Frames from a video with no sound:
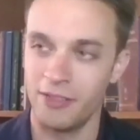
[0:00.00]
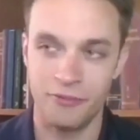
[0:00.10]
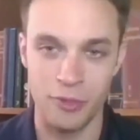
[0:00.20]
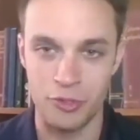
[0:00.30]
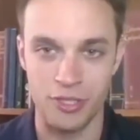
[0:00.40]

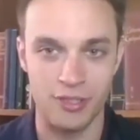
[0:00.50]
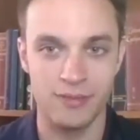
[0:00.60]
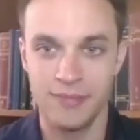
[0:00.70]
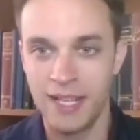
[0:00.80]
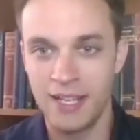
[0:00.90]
future.
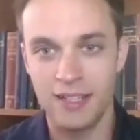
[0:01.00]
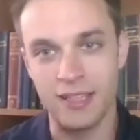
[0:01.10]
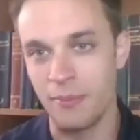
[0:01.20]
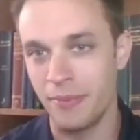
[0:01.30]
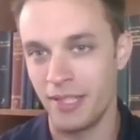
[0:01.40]

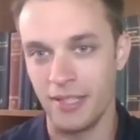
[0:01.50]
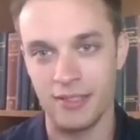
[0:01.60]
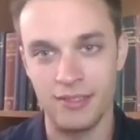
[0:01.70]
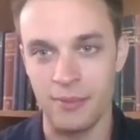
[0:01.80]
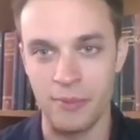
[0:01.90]
Let me
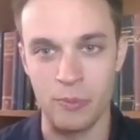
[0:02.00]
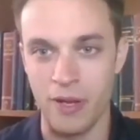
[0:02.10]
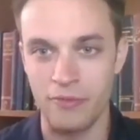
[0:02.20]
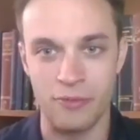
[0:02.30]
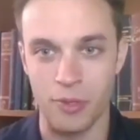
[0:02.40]
wait
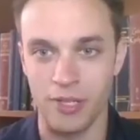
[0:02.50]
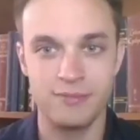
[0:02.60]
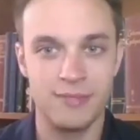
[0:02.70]
for it.